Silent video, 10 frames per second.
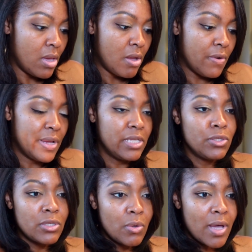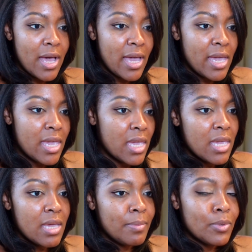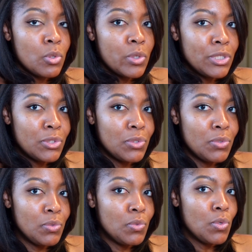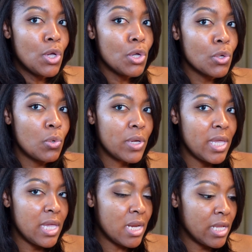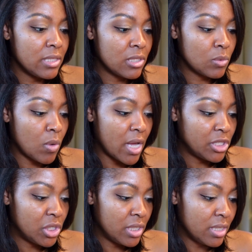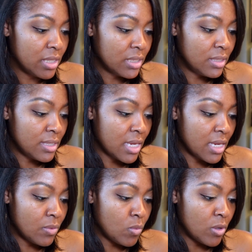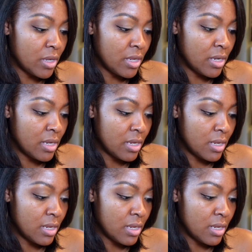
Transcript: All right, so I am going to go ahead and swatch tan one.